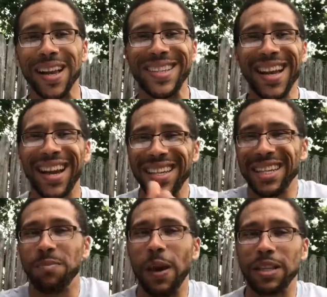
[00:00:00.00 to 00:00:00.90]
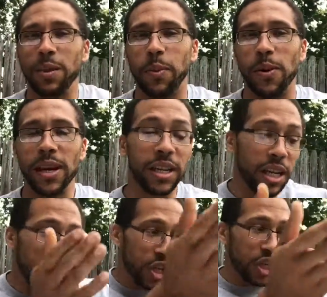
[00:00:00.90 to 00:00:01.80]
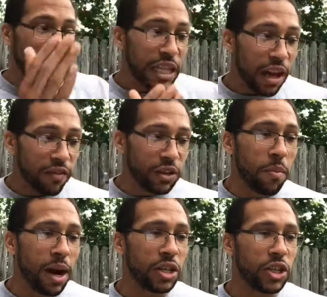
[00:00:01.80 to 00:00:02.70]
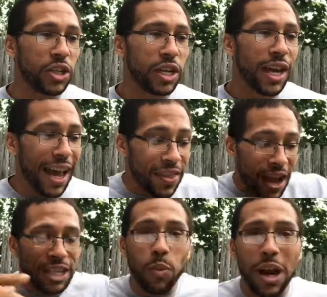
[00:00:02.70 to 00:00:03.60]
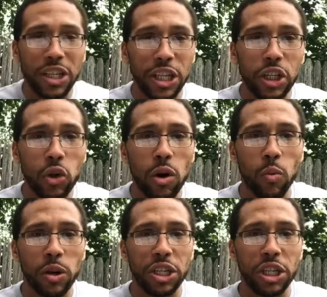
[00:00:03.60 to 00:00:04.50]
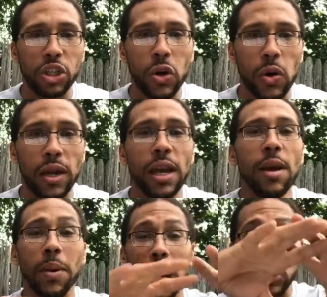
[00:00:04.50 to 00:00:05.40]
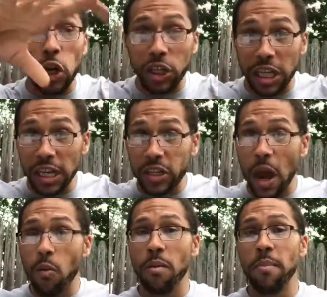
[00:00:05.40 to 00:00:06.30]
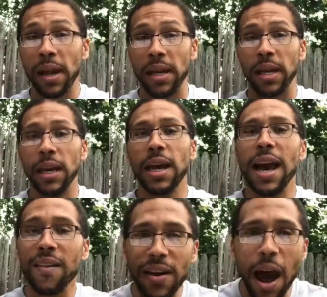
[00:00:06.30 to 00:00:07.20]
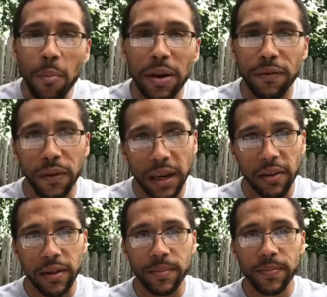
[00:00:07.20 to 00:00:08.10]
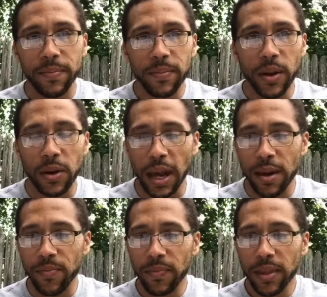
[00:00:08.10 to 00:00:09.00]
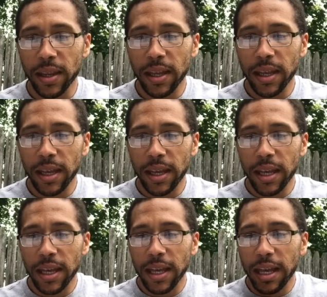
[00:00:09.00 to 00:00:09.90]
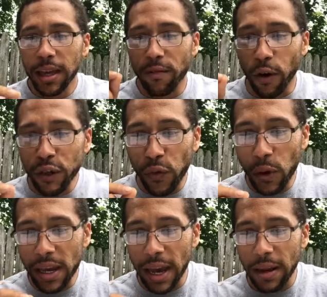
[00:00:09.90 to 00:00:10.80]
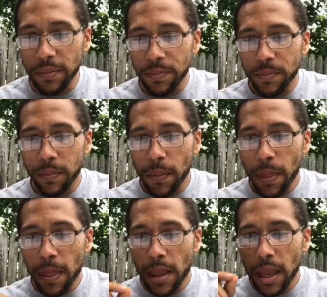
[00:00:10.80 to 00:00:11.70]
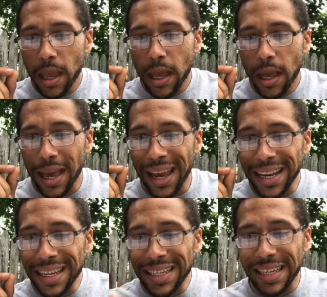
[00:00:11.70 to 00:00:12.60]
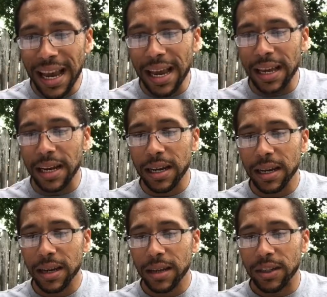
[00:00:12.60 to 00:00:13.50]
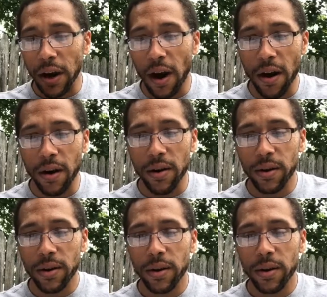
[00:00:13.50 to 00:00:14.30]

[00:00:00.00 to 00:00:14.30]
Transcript: Instead, he just makes the point. She loves much, and that's why she's doing what she's doing, because her sins that were many have now been forgiven. Okay? Verse 48. And he said to her,